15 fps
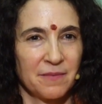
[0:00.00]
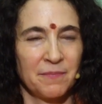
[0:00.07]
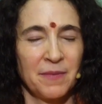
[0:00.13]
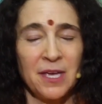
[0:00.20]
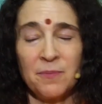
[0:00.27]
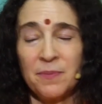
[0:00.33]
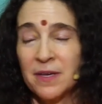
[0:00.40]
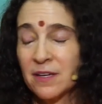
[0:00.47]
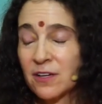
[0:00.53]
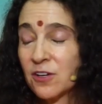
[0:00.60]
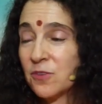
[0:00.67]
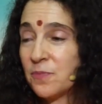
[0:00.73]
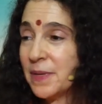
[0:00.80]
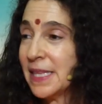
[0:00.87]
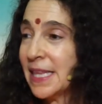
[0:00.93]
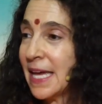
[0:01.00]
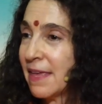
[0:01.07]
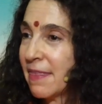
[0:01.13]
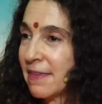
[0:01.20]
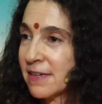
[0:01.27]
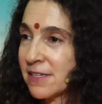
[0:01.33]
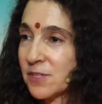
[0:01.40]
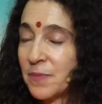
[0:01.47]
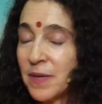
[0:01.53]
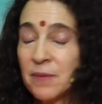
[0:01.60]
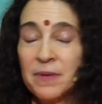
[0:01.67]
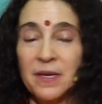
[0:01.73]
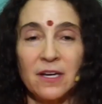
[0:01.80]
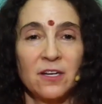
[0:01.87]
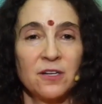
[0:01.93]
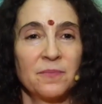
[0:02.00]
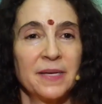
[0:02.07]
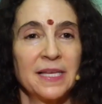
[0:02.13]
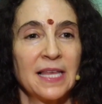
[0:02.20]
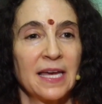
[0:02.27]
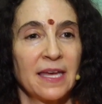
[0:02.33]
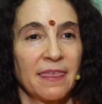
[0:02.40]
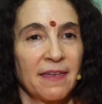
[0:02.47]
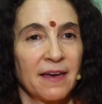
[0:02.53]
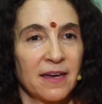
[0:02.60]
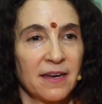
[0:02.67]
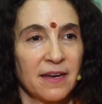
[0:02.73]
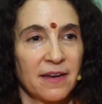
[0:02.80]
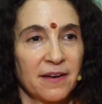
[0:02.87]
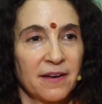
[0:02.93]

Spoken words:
Maybe it could be like this. Maybe it could be like that.